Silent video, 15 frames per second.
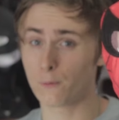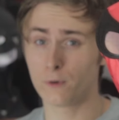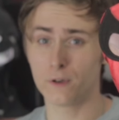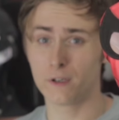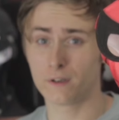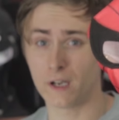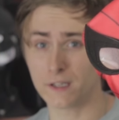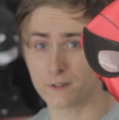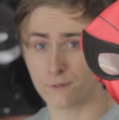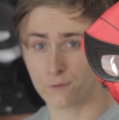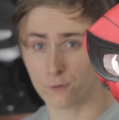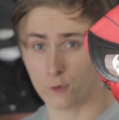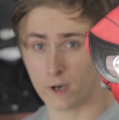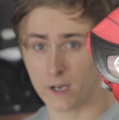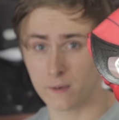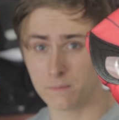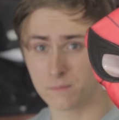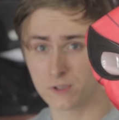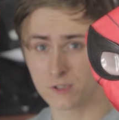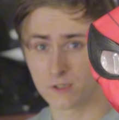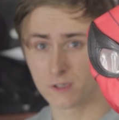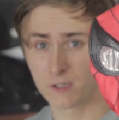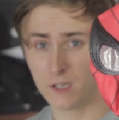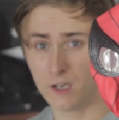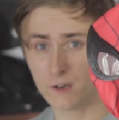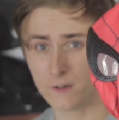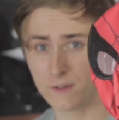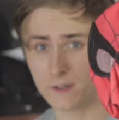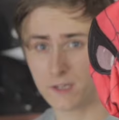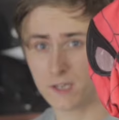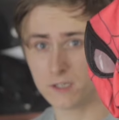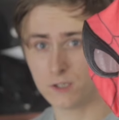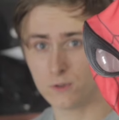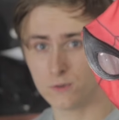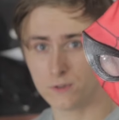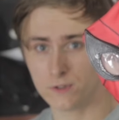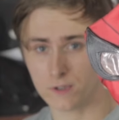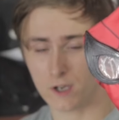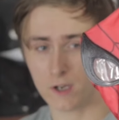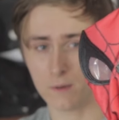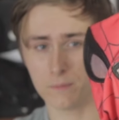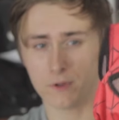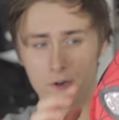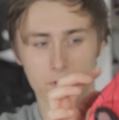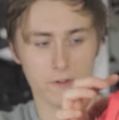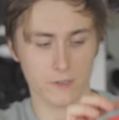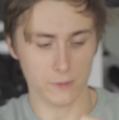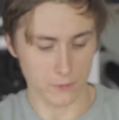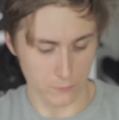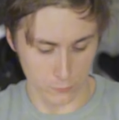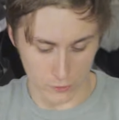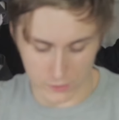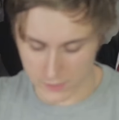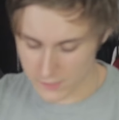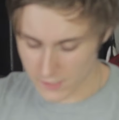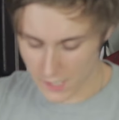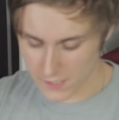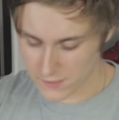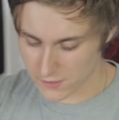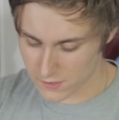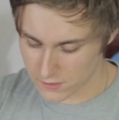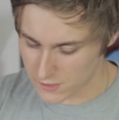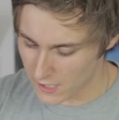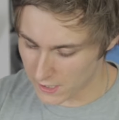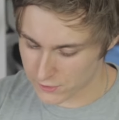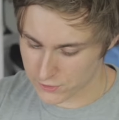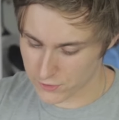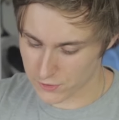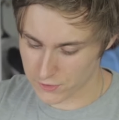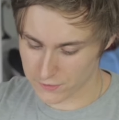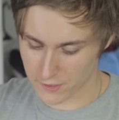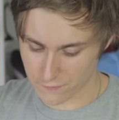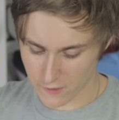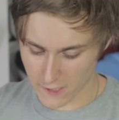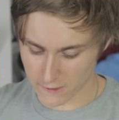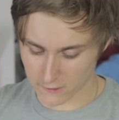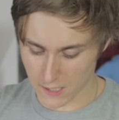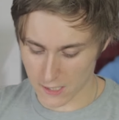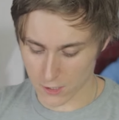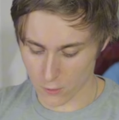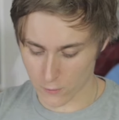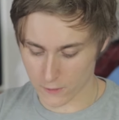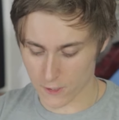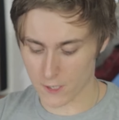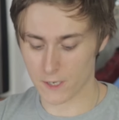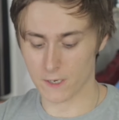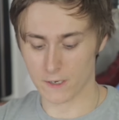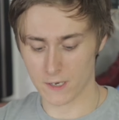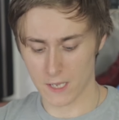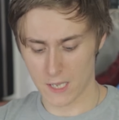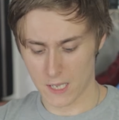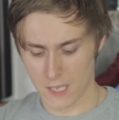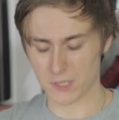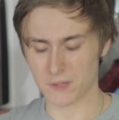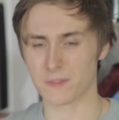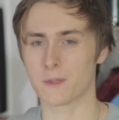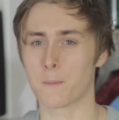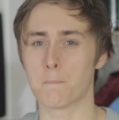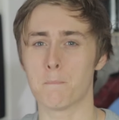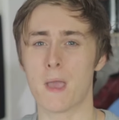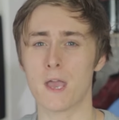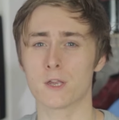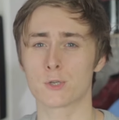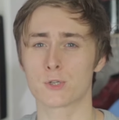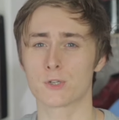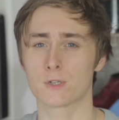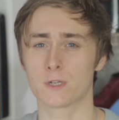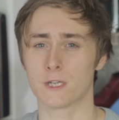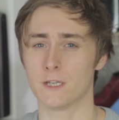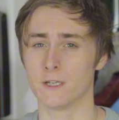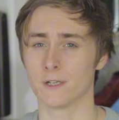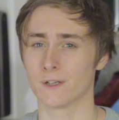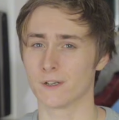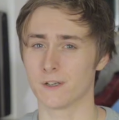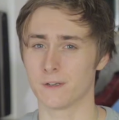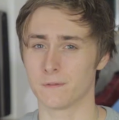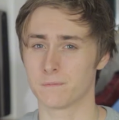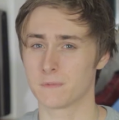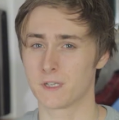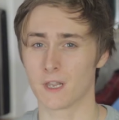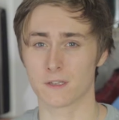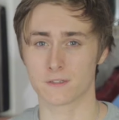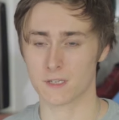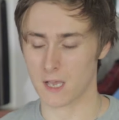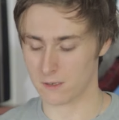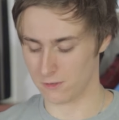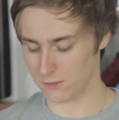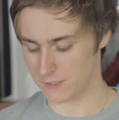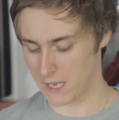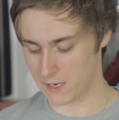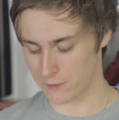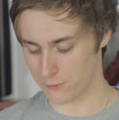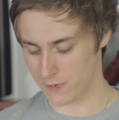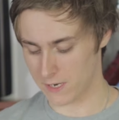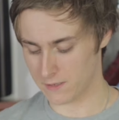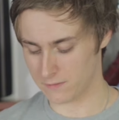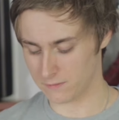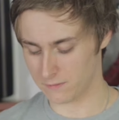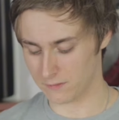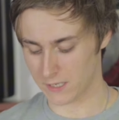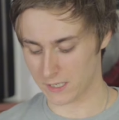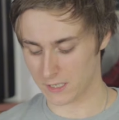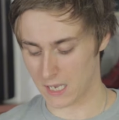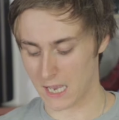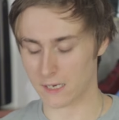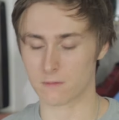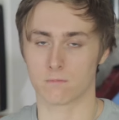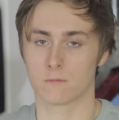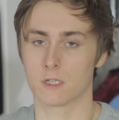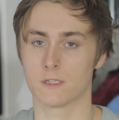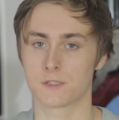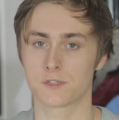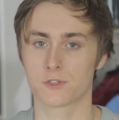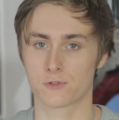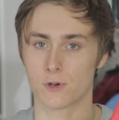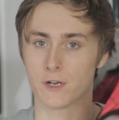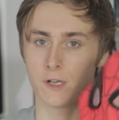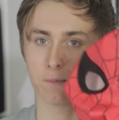really like the frames here that they used. They're like really nice and textured. They've got a lot going on, but the mesh here does not look that great. Like I can straight